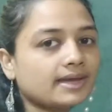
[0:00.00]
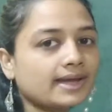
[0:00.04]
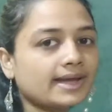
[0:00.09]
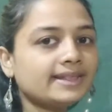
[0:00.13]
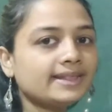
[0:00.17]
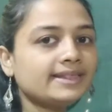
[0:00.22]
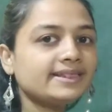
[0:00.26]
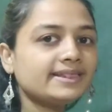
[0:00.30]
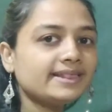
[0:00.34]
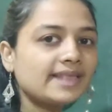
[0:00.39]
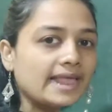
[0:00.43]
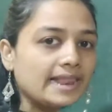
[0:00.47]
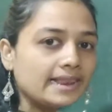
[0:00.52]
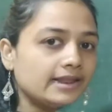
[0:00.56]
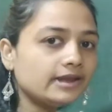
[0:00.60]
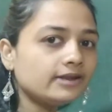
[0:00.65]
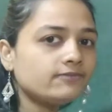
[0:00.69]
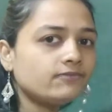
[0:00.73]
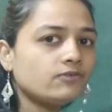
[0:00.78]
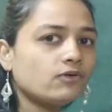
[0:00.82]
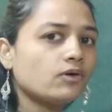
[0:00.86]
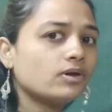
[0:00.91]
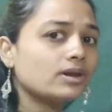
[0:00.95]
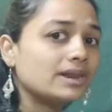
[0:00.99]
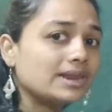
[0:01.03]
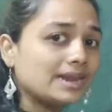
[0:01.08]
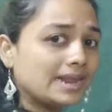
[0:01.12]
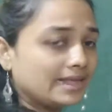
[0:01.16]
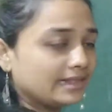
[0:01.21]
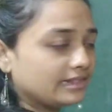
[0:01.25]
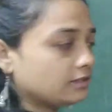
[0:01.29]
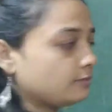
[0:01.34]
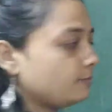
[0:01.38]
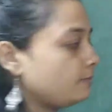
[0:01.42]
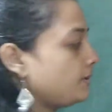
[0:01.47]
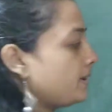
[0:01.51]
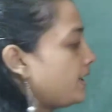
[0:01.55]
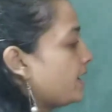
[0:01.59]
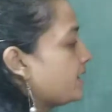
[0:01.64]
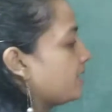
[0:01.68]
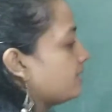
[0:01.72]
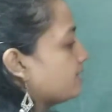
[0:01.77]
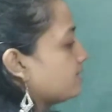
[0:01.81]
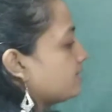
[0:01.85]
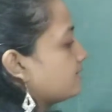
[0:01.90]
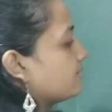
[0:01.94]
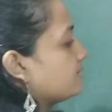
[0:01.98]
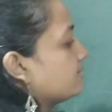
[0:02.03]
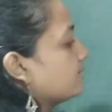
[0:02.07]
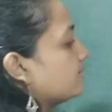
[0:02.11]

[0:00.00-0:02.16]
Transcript: and sell it for less price.